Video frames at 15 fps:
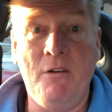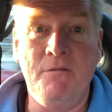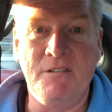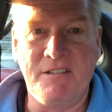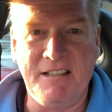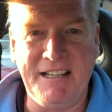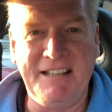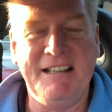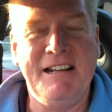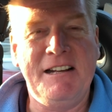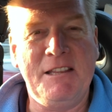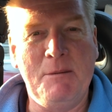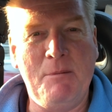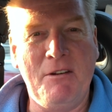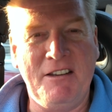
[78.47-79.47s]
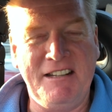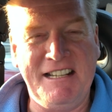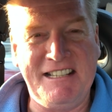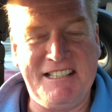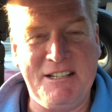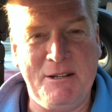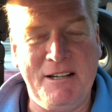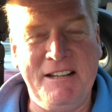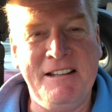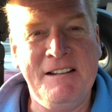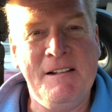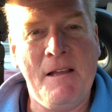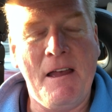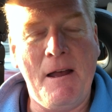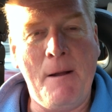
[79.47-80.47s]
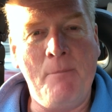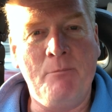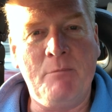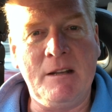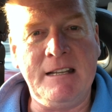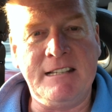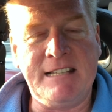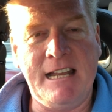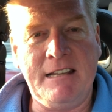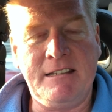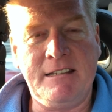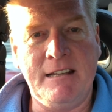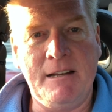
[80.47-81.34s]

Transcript: Obviously the bonnet he's doing, but he said